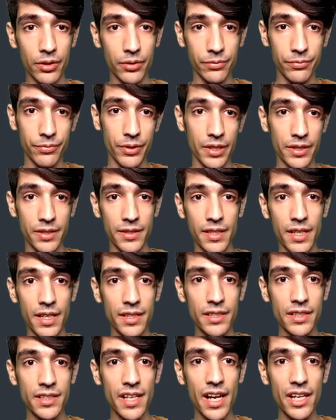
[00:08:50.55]
fixing that
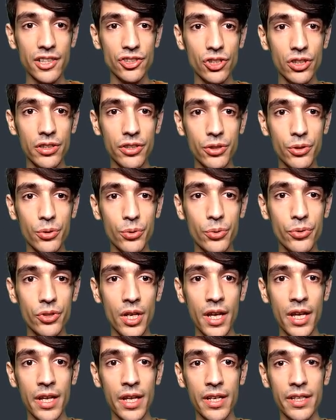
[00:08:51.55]
is actually use
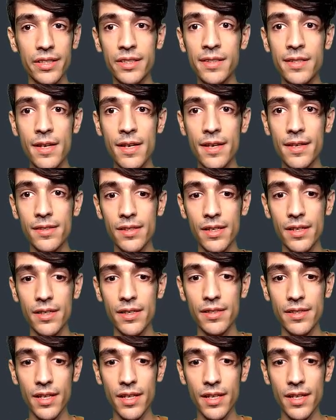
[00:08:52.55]
CSS,